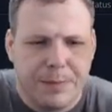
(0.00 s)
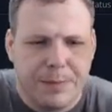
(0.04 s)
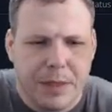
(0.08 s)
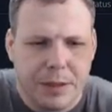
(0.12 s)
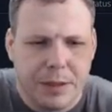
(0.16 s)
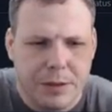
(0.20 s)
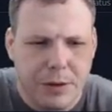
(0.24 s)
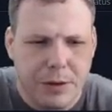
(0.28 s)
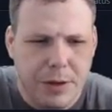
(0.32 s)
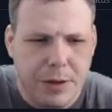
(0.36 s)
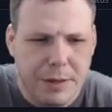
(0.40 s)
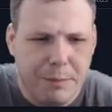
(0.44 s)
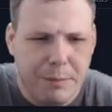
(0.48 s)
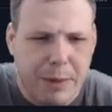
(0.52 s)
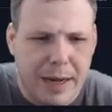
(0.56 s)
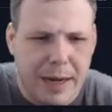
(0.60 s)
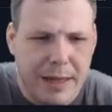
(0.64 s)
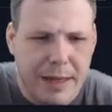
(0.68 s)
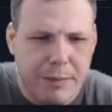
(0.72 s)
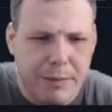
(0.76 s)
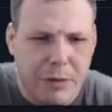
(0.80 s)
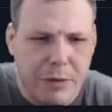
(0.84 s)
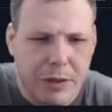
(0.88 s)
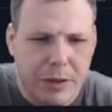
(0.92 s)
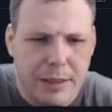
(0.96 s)
So you can buy
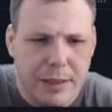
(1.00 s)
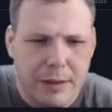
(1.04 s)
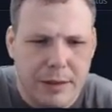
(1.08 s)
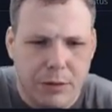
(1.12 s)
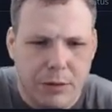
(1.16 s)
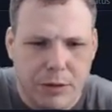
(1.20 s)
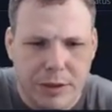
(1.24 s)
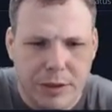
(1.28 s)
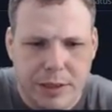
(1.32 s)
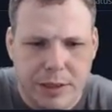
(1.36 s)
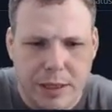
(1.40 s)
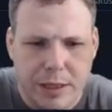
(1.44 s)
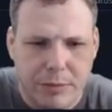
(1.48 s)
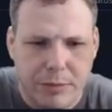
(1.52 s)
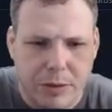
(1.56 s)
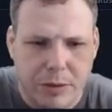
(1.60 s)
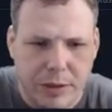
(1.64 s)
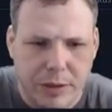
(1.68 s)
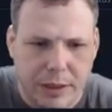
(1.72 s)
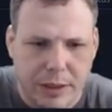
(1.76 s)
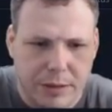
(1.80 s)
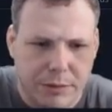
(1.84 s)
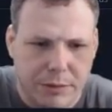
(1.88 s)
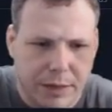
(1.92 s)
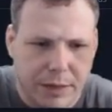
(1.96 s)
the market or sell the
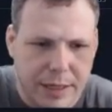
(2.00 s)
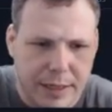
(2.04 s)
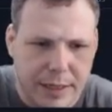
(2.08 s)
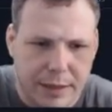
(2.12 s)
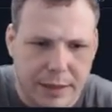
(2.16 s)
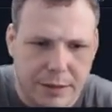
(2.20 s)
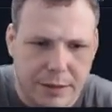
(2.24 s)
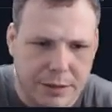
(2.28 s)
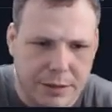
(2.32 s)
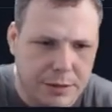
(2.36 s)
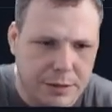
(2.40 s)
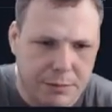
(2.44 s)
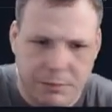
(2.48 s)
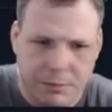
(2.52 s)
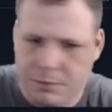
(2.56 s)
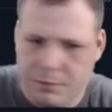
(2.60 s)
market right here. Just